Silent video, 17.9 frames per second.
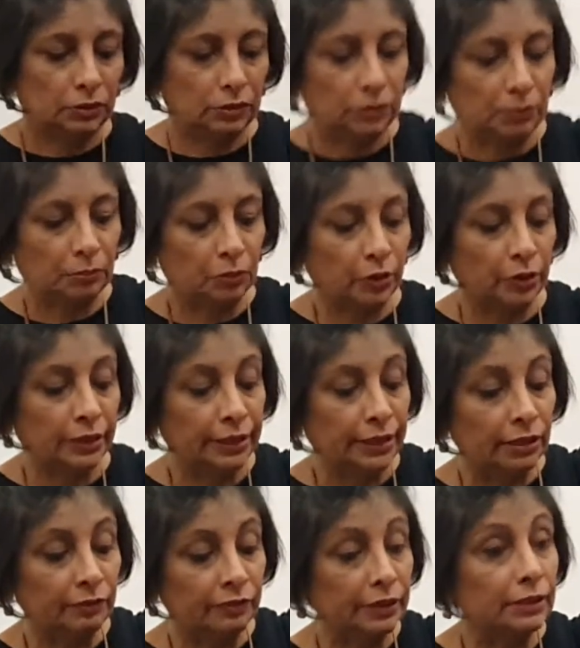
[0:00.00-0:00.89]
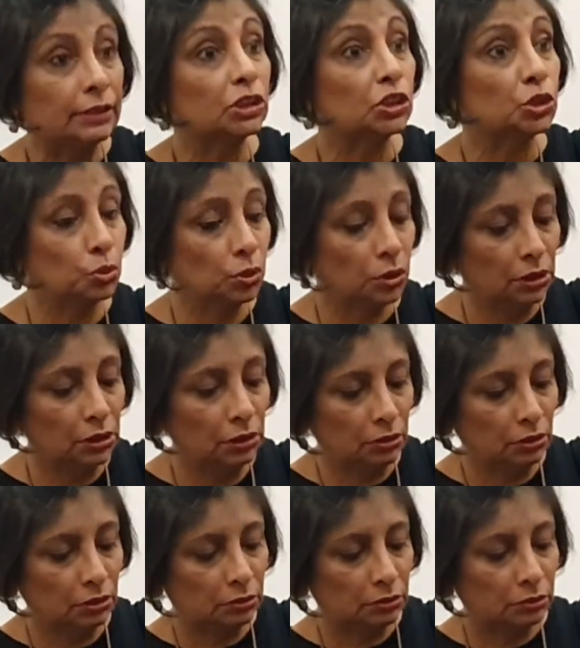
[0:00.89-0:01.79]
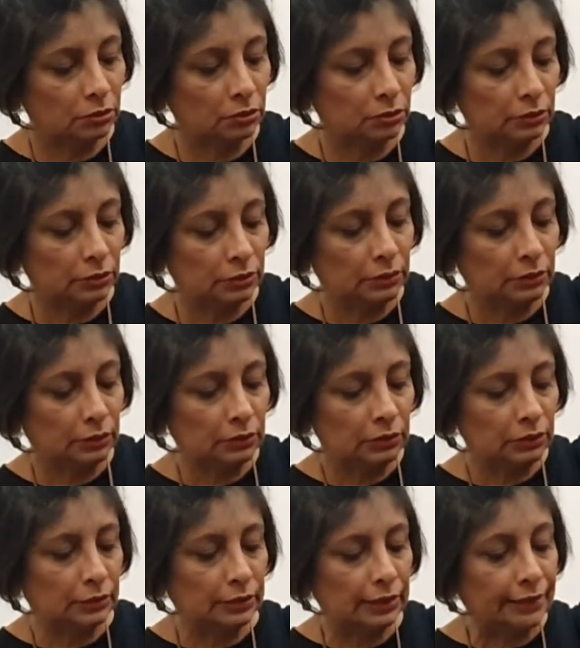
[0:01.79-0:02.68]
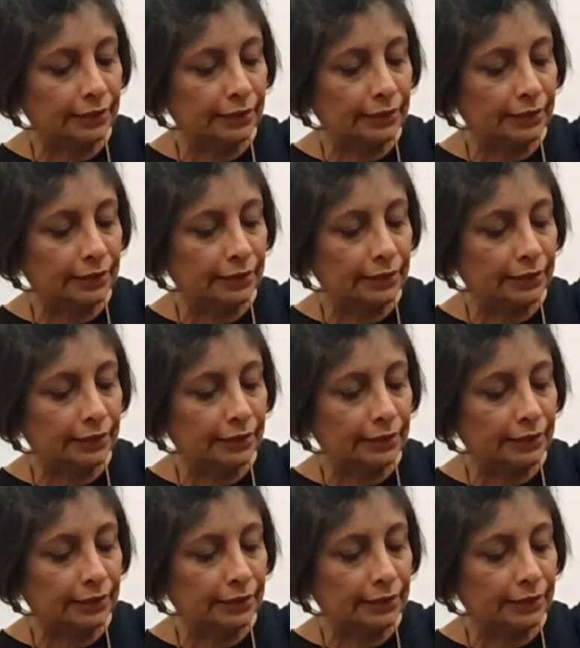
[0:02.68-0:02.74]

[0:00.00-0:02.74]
I'm going to give it a swirl, let